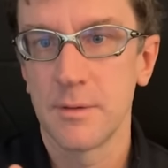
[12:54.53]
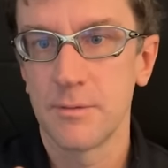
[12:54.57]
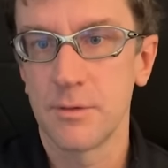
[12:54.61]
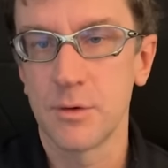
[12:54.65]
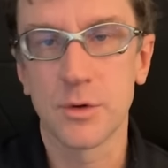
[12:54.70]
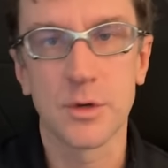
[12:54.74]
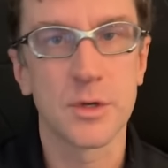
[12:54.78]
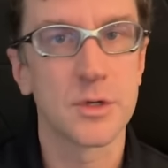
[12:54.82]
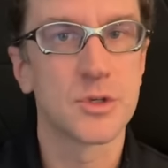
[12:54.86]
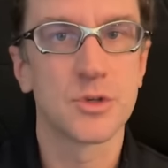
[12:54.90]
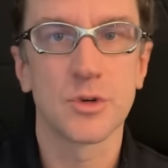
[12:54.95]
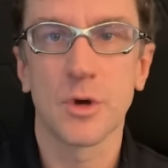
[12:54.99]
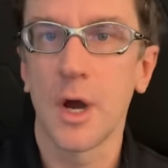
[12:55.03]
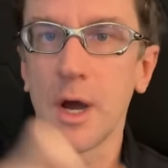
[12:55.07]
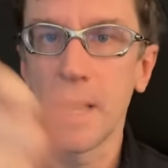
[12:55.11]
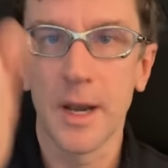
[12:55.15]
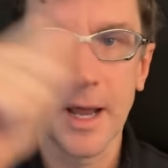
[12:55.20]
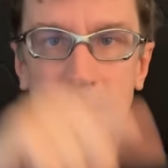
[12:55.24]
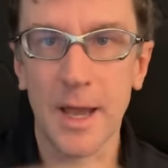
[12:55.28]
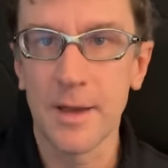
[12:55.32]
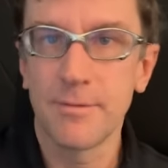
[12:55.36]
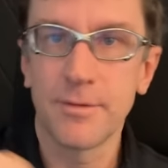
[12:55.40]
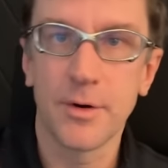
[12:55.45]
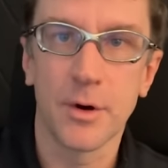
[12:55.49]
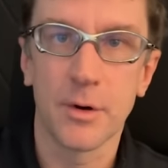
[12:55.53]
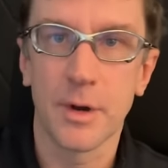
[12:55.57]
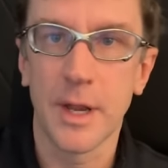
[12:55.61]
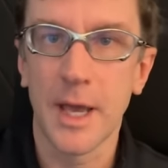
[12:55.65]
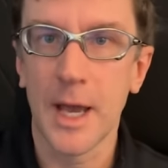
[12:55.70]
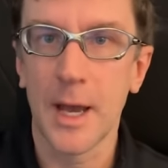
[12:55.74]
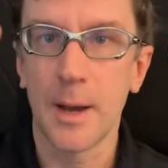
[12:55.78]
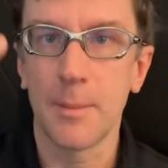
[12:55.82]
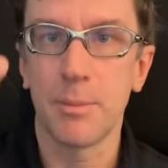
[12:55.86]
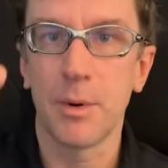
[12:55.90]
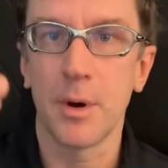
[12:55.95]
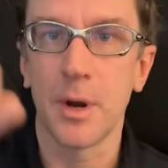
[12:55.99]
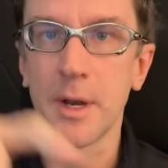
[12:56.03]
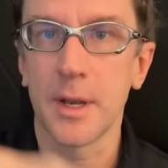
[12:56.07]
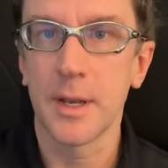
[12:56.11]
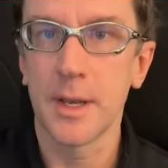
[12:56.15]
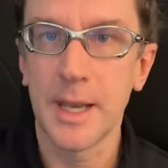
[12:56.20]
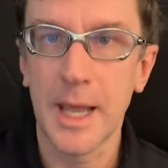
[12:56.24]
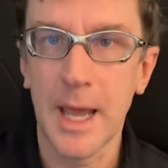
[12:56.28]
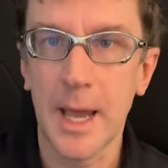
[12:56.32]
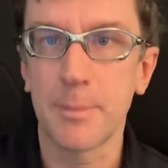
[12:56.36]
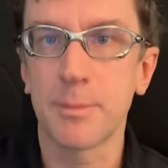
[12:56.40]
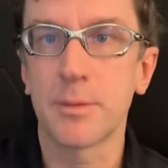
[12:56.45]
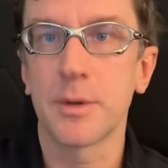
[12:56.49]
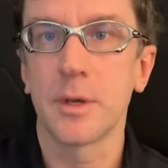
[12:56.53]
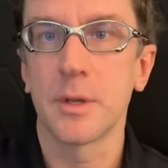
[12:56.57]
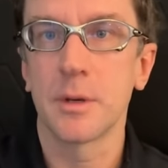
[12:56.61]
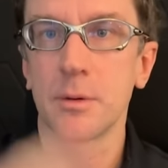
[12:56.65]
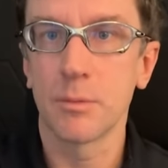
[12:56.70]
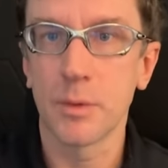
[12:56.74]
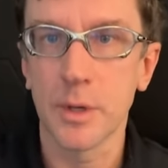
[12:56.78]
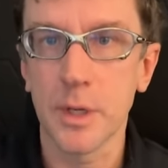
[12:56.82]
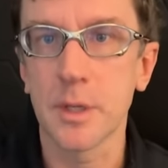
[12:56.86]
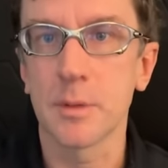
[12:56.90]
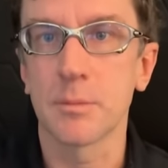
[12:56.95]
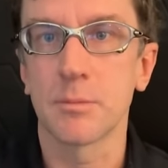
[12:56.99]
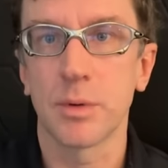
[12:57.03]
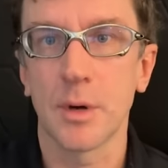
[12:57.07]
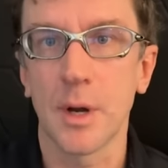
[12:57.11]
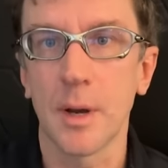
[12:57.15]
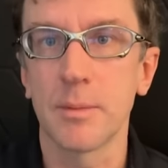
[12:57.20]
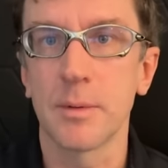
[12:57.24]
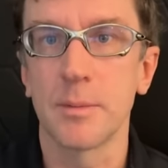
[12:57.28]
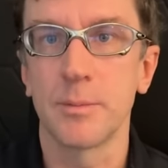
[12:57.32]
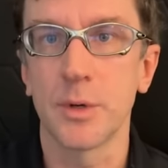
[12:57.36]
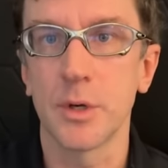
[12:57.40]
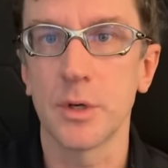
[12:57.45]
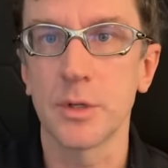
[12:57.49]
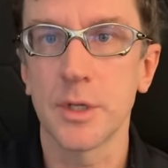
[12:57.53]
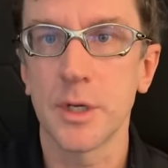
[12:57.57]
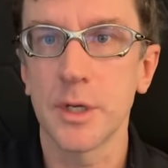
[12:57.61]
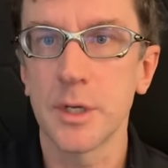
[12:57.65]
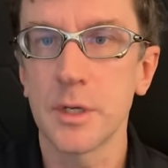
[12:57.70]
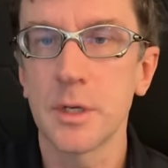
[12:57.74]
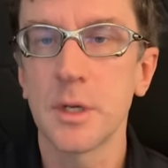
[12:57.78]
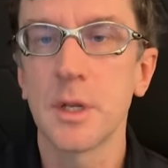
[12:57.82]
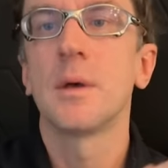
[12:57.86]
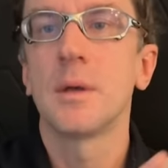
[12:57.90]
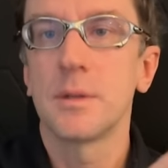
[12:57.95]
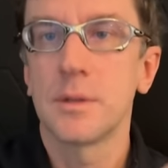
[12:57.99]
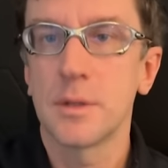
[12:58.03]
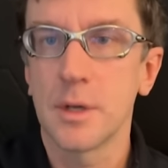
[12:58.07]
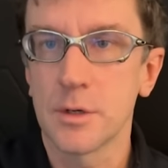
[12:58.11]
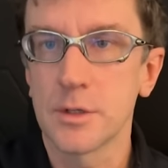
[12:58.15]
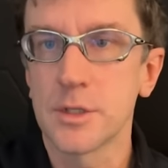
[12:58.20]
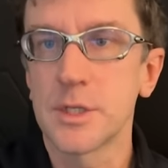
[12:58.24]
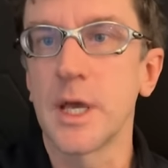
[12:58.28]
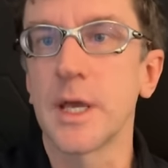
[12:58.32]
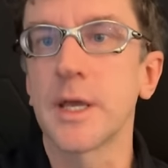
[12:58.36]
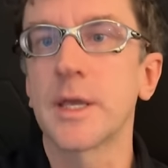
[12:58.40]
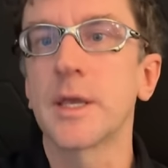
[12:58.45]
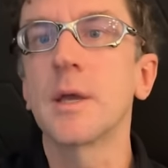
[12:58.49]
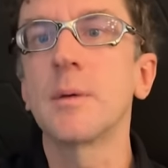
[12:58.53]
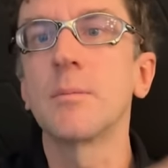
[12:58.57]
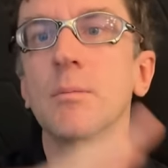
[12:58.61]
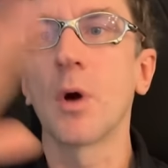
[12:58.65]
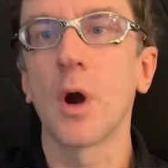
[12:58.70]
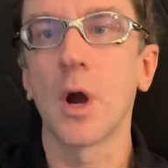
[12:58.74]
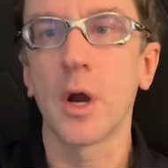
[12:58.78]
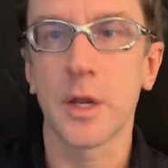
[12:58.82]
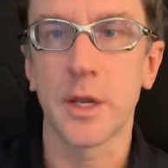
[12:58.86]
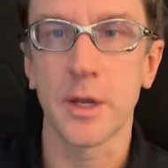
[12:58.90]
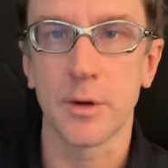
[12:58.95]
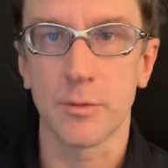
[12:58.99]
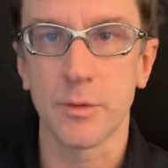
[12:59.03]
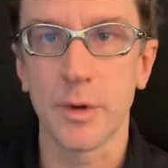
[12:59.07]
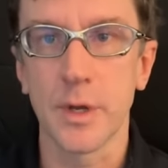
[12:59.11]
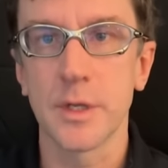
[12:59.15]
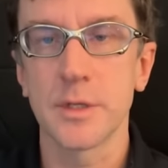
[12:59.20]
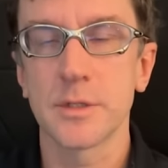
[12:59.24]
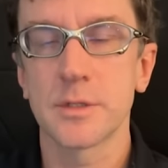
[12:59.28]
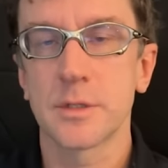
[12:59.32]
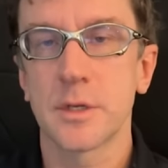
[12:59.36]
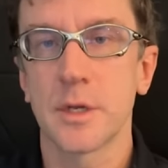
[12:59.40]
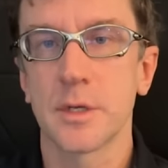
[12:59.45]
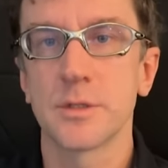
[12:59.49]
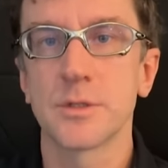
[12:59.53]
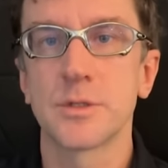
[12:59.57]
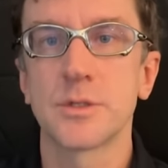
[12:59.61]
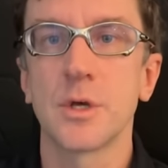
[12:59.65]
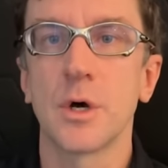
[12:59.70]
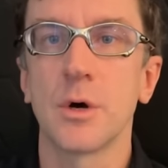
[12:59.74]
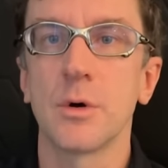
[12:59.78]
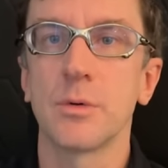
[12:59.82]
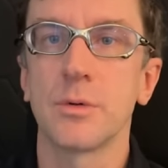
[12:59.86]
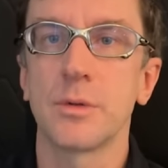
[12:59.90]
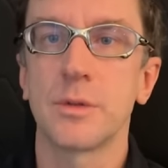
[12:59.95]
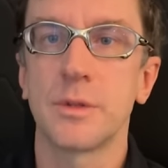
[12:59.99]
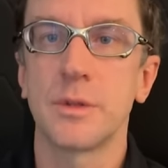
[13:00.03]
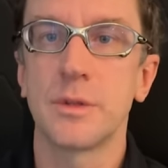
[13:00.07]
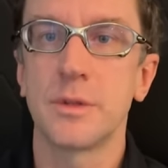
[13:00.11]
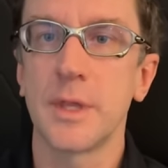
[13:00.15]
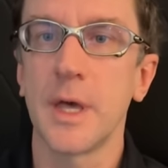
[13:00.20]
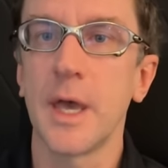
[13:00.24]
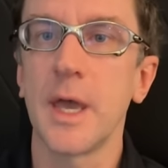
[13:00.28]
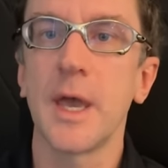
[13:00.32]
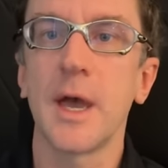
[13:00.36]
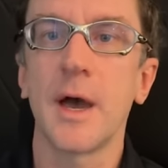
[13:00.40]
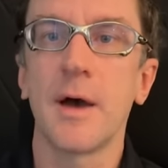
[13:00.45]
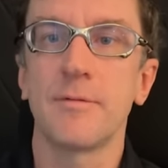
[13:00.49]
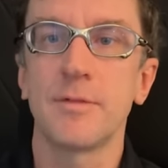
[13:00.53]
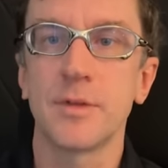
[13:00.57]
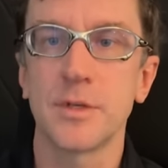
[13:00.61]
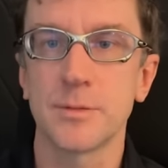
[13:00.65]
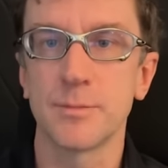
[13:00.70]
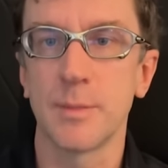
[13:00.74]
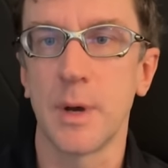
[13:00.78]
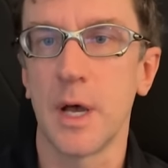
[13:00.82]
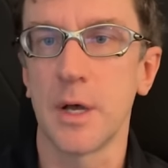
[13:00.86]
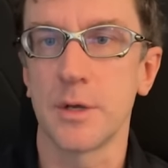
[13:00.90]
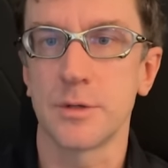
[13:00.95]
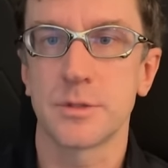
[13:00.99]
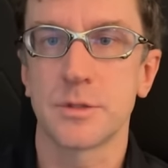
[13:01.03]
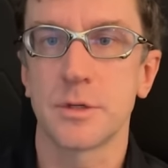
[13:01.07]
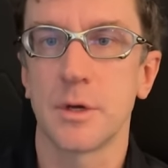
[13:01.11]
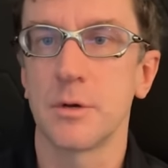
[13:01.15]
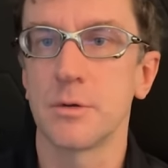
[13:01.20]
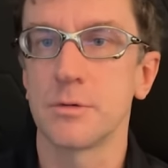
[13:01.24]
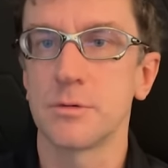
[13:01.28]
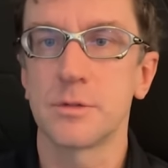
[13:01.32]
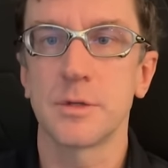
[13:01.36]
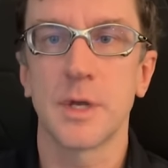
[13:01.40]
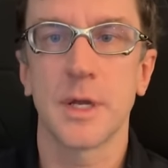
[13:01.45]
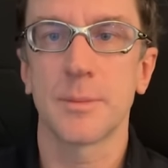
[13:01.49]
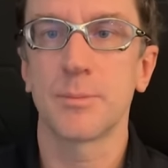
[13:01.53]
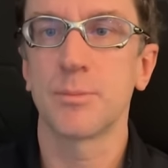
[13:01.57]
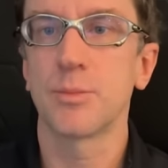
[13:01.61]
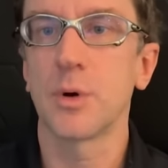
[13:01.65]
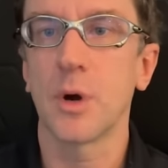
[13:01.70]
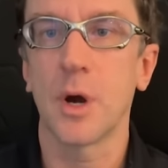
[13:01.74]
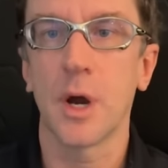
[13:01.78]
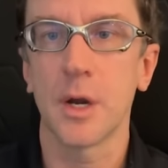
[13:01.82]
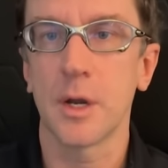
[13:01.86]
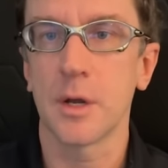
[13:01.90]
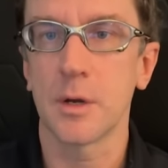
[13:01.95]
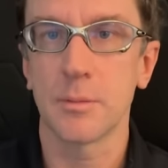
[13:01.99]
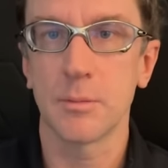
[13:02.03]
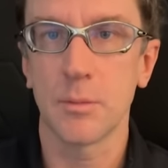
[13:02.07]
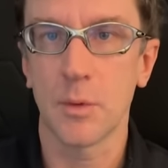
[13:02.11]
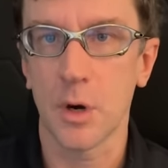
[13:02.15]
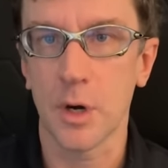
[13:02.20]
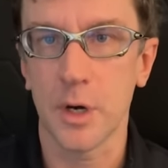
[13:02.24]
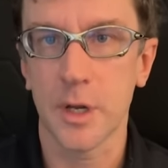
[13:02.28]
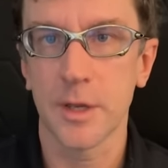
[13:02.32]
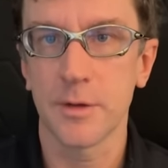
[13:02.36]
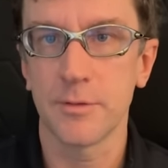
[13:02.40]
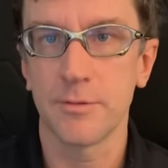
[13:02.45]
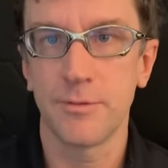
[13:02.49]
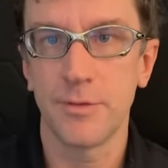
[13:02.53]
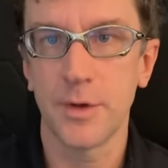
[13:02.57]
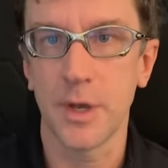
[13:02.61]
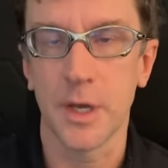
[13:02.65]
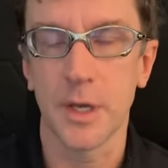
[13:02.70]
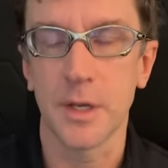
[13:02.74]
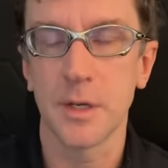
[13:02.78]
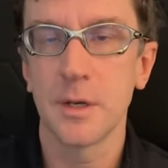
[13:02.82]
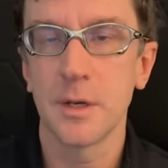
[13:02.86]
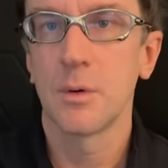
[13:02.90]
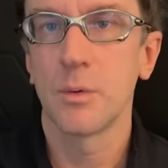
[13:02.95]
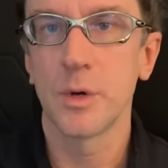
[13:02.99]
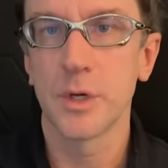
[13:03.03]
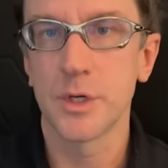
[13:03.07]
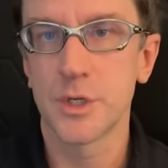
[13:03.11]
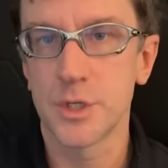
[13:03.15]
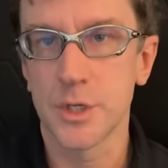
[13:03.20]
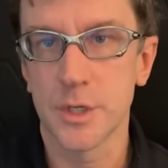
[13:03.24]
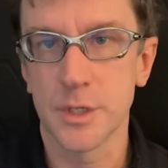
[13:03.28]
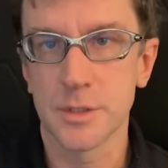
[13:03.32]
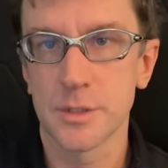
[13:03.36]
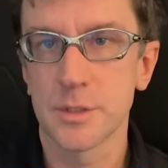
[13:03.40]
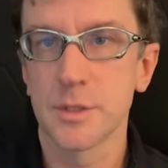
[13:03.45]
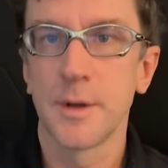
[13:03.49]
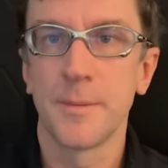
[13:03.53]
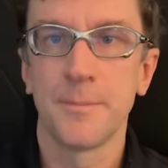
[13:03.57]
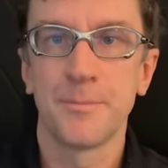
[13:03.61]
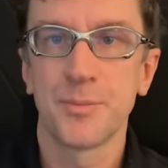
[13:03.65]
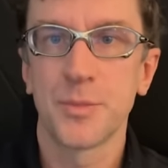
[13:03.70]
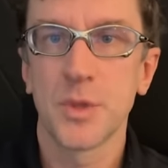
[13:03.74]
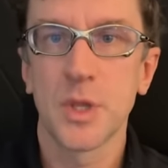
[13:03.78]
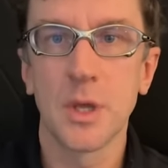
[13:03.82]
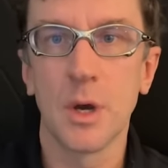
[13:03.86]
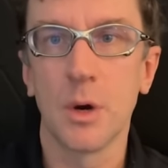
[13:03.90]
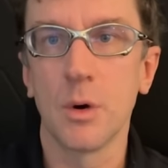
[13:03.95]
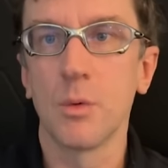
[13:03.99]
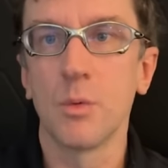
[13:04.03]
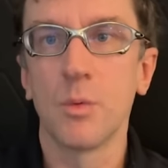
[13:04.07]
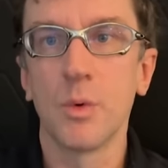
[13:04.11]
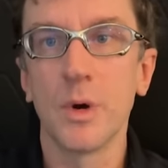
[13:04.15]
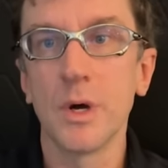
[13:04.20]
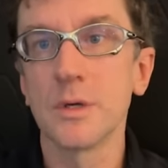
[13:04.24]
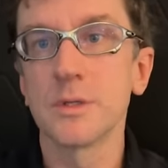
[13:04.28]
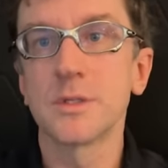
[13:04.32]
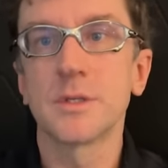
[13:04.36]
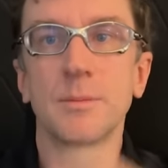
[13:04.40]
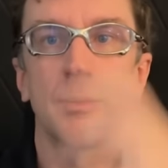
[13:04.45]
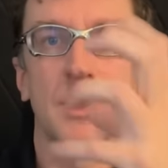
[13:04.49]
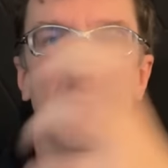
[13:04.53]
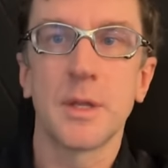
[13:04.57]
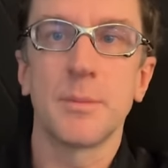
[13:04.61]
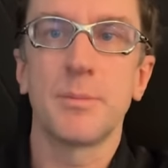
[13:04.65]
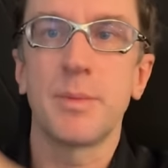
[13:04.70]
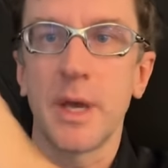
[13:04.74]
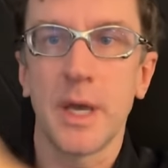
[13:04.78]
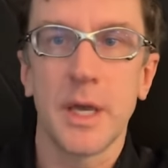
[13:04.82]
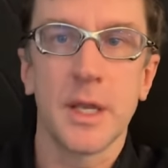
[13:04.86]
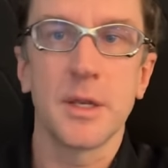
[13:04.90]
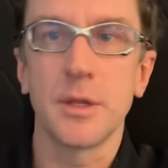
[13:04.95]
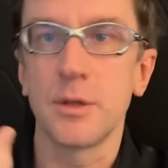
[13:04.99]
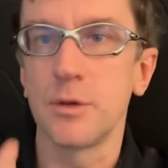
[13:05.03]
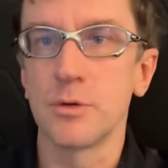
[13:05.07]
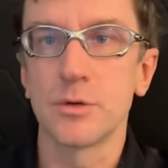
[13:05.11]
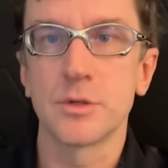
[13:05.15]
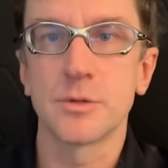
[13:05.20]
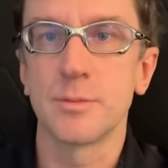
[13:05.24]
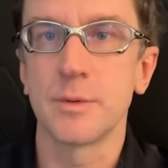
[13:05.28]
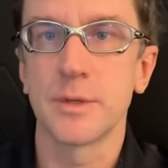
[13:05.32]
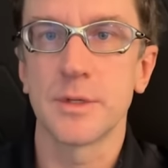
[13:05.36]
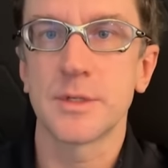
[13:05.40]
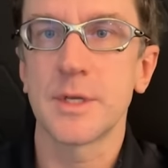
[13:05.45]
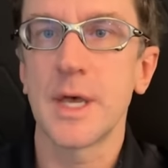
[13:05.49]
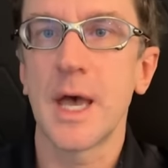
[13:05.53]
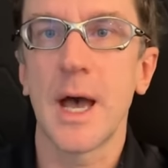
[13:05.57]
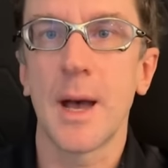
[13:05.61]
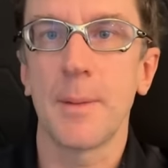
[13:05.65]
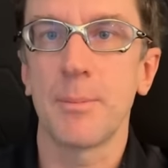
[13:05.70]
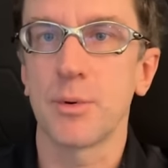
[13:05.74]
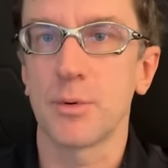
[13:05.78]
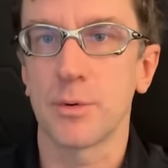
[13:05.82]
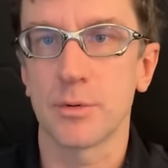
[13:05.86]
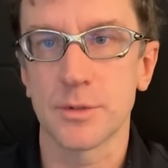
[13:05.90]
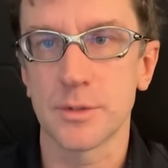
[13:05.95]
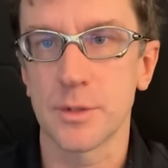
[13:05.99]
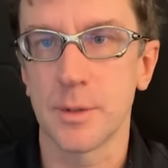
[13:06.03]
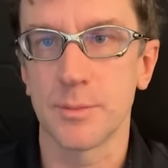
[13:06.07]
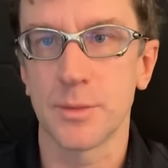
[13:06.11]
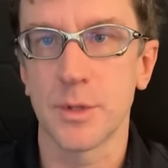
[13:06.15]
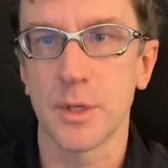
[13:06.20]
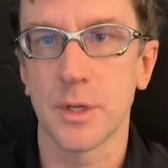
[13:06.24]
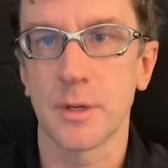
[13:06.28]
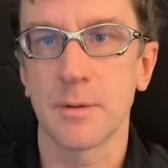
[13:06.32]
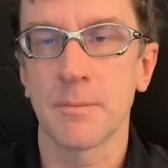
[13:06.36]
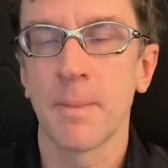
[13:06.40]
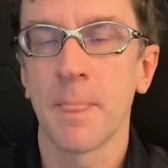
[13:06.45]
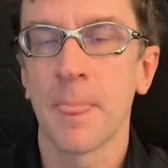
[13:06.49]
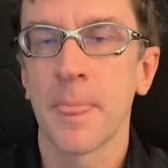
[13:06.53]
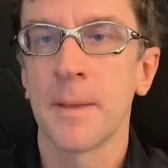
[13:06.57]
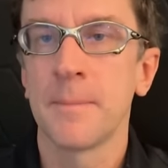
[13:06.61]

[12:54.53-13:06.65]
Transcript: You can draw an iPhone app on a napkin, we can probably build it. They're taking market risk. And so they have these milestones like product market fit, which is, you know, will somebody pay to use this app or something?